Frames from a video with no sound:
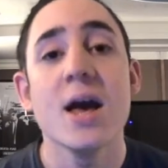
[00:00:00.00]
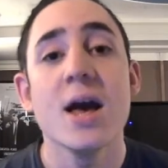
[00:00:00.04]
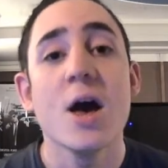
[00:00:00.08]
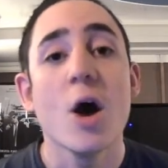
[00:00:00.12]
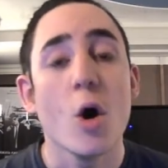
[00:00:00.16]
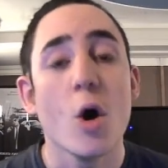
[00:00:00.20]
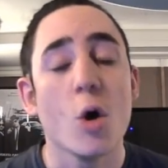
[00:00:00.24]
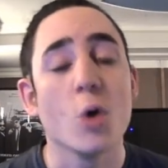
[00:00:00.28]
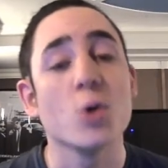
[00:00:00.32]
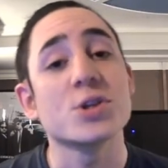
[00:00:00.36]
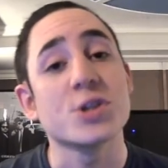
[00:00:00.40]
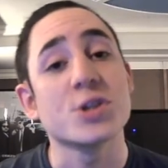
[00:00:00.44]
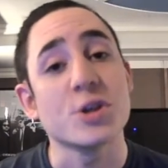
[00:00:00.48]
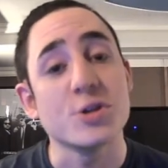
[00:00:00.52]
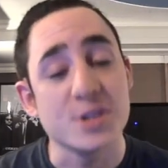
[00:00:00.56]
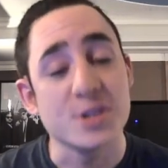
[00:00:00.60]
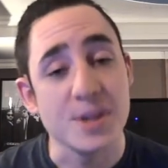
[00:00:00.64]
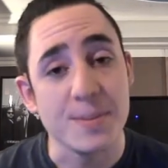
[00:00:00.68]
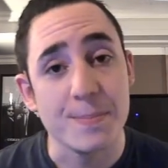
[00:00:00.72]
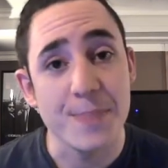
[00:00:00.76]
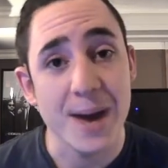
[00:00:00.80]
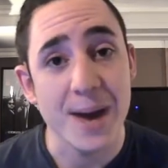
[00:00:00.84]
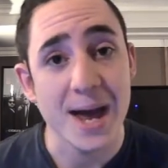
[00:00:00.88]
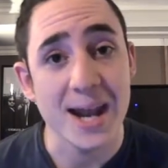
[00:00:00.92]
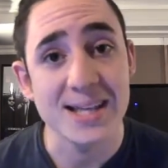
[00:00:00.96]
Also some
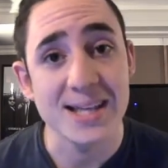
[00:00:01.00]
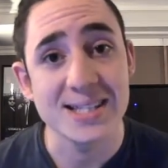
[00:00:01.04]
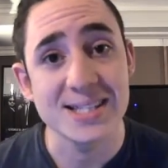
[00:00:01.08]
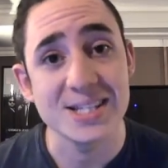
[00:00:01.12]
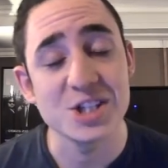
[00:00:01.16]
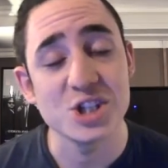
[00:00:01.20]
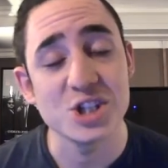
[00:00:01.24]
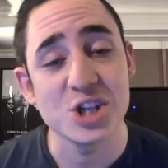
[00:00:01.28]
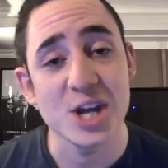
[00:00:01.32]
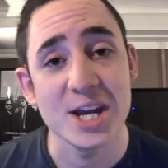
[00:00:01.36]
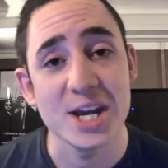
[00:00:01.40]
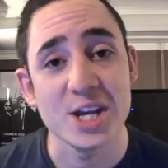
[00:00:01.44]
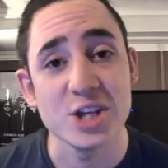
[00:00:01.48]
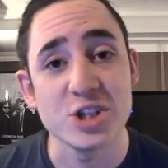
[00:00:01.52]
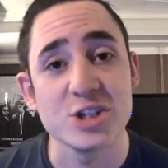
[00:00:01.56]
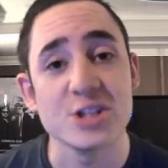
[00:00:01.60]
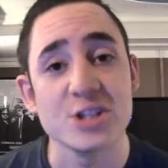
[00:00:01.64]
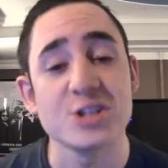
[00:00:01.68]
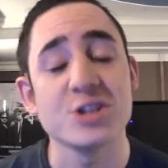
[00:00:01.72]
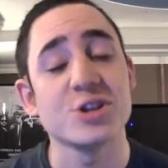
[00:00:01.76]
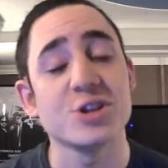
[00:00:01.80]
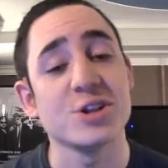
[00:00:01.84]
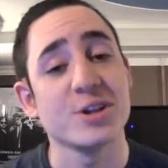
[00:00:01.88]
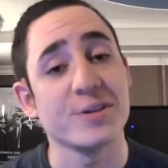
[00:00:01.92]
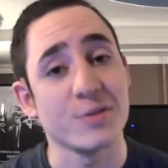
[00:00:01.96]
balancing changes
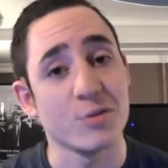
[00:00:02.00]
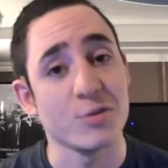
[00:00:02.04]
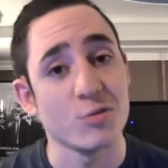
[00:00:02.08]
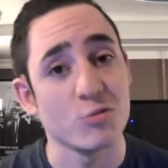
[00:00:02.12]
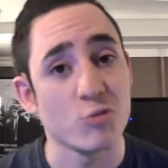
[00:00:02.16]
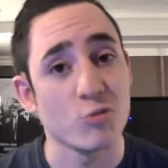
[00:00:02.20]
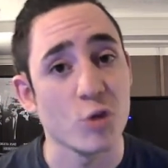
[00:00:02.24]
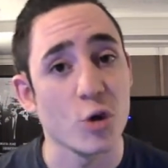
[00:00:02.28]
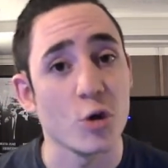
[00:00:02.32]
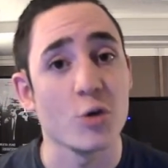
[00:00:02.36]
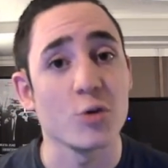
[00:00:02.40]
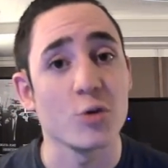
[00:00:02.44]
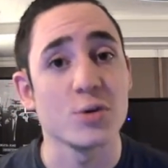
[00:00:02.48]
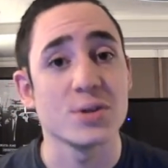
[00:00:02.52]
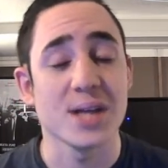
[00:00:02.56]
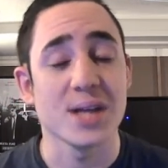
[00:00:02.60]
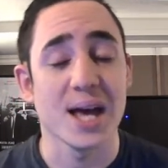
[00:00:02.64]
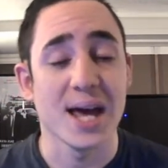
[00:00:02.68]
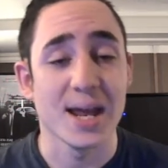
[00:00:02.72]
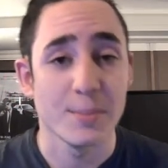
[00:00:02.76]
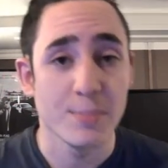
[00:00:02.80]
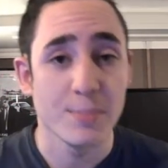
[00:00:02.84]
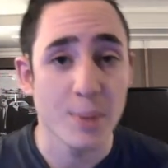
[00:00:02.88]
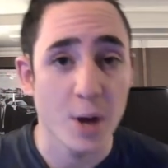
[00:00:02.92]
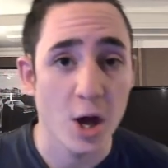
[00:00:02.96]
to different rogues
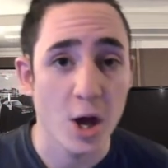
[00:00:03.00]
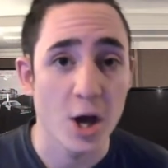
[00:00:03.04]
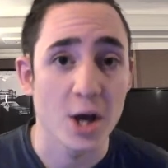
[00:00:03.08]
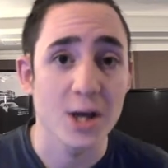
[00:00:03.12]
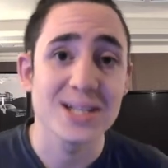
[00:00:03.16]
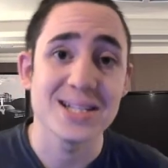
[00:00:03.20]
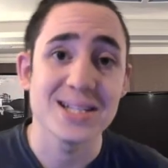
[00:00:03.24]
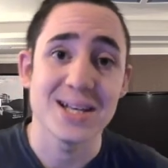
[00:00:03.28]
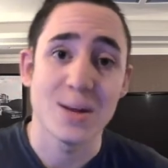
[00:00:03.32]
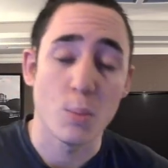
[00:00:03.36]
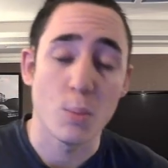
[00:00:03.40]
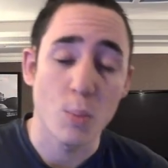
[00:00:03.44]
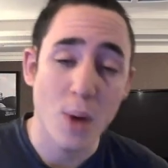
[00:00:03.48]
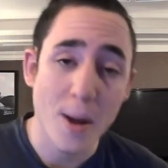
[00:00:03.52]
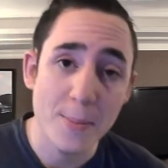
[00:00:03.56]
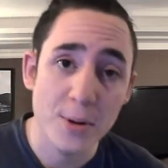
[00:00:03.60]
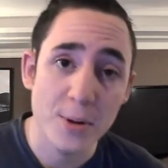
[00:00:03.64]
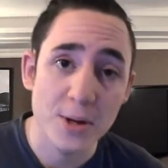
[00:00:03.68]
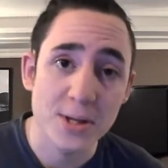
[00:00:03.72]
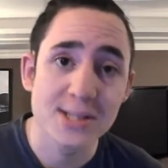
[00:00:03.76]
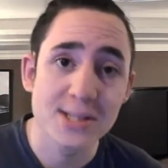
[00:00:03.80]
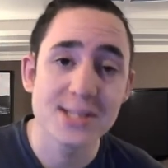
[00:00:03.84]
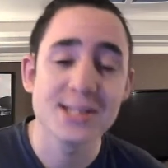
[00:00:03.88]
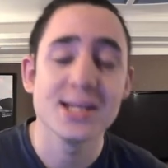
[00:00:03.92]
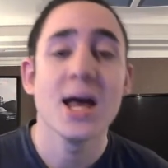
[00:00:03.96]
and perks and
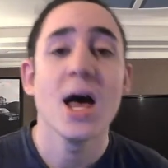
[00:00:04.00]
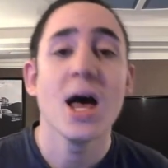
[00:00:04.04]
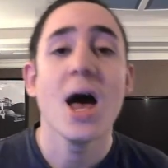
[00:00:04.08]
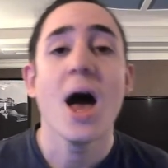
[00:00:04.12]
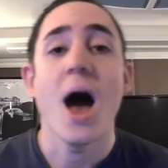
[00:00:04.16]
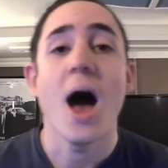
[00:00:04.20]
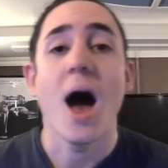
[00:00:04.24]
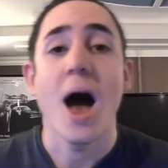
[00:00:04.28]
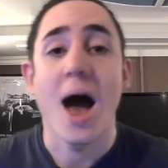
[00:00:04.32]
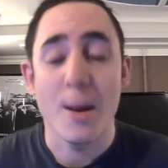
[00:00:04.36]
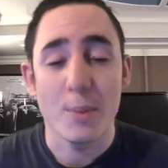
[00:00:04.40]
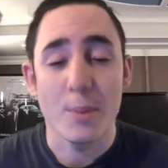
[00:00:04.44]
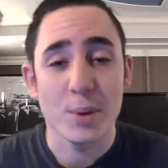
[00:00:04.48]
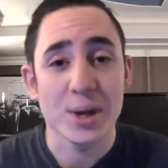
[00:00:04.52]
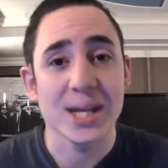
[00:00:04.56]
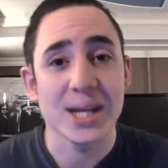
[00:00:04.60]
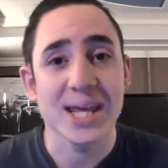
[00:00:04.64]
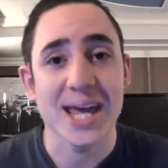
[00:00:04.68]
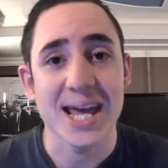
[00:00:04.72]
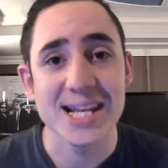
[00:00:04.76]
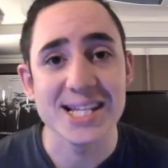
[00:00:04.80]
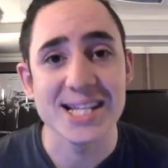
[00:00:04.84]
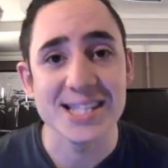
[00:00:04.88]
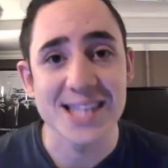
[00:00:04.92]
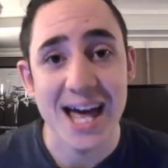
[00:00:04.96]
weapons, and we're going to get
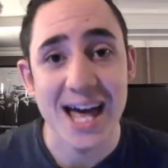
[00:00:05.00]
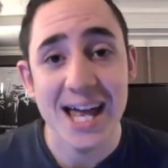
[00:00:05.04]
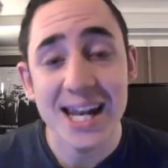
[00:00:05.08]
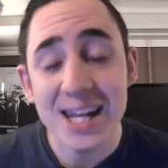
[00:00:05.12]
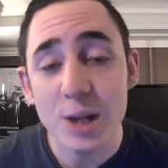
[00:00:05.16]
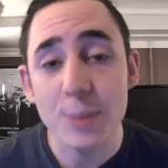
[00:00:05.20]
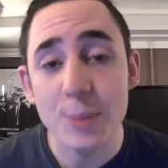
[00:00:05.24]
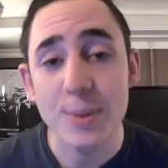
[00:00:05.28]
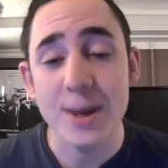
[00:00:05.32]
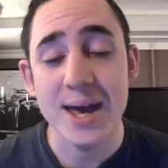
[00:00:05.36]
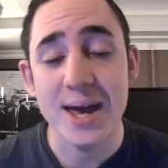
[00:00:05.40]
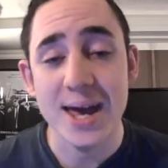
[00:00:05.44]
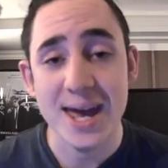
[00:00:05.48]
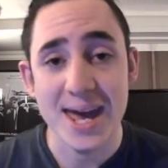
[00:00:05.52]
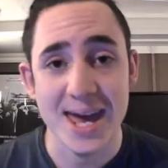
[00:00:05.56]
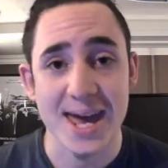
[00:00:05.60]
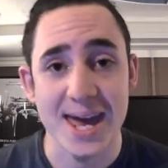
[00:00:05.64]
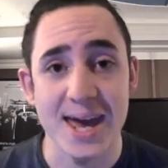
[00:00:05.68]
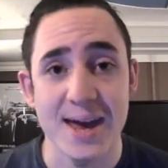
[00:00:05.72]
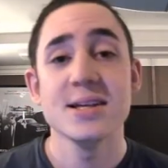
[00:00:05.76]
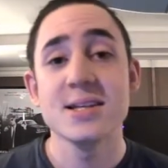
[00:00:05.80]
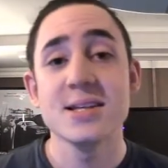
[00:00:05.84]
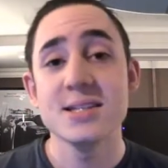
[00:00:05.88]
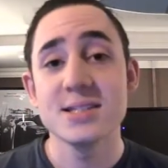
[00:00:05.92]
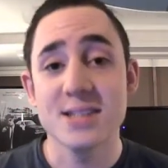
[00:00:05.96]
into that a little bit here.
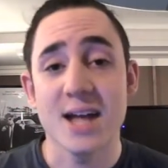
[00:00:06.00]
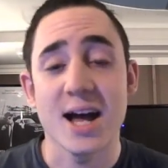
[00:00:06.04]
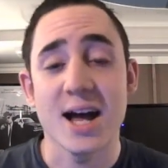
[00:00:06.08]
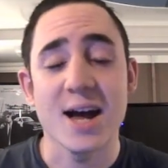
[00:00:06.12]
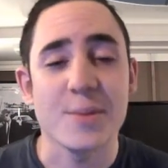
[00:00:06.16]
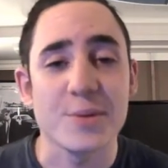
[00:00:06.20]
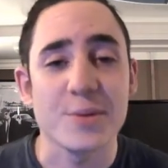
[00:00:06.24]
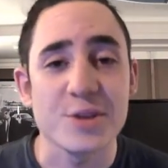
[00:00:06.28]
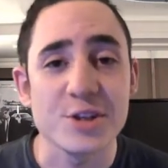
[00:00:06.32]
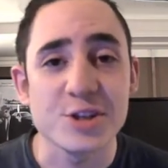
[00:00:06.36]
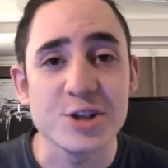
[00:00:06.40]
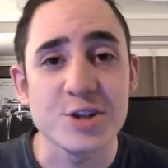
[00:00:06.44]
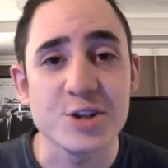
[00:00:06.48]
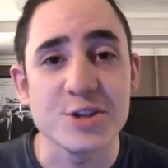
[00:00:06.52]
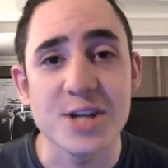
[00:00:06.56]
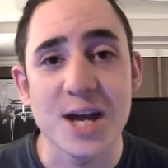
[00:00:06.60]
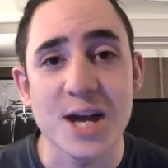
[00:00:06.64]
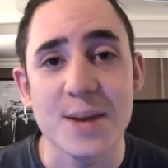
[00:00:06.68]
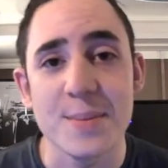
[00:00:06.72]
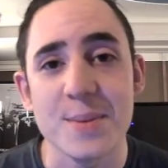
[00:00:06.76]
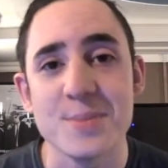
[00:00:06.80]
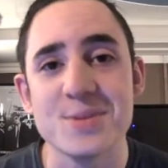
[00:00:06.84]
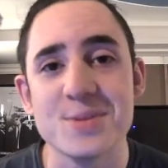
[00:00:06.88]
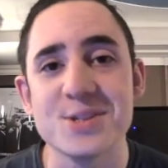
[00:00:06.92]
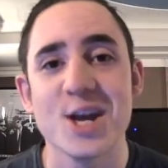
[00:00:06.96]
Starting with the two-time
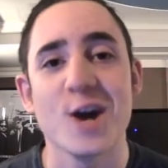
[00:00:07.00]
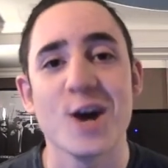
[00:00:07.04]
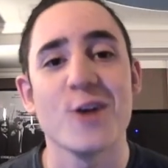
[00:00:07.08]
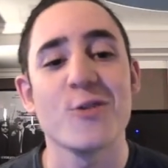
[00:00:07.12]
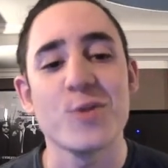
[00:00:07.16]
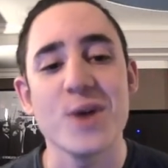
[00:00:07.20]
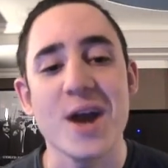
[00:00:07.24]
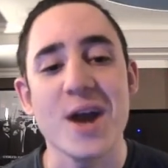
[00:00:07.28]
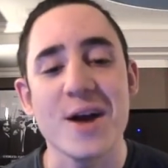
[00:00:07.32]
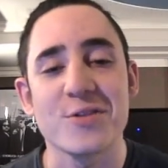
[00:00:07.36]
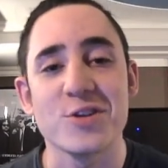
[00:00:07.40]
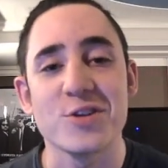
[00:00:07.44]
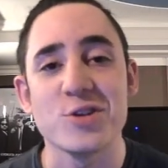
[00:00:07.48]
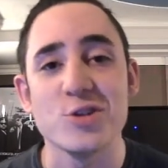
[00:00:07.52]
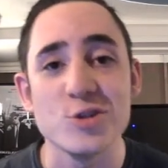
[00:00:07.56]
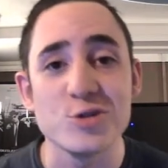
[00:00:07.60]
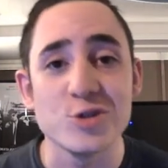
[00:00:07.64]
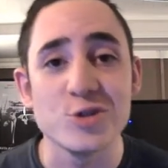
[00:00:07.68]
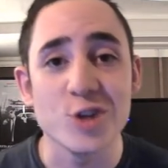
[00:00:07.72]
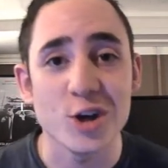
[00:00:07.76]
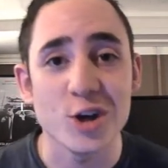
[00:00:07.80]
himself, we have the new Dr.